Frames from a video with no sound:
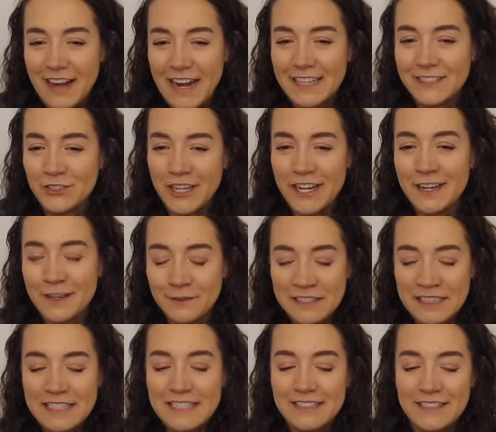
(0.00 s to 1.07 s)
I
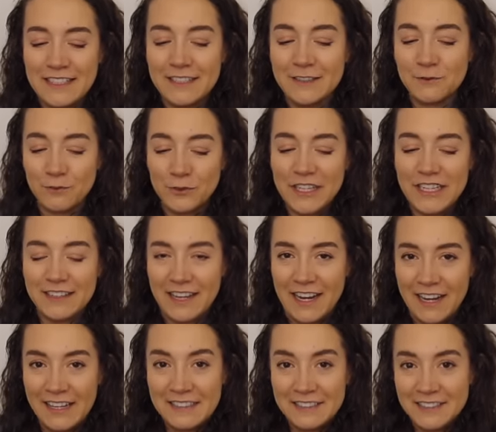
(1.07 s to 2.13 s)
genuinely didn't
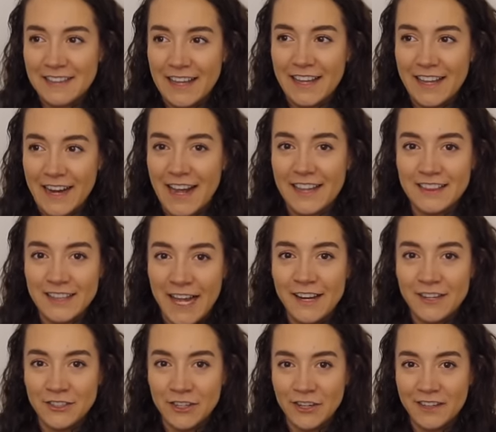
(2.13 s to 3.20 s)
realize that like I
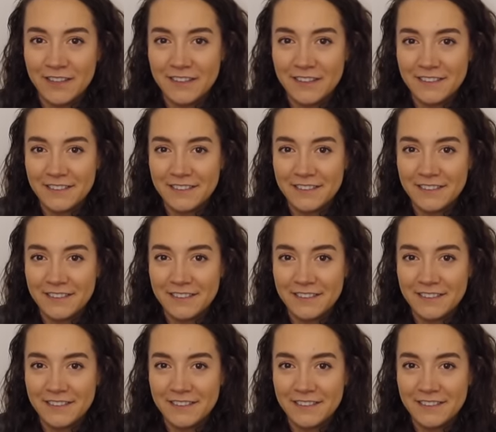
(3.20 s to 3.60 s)
liked her.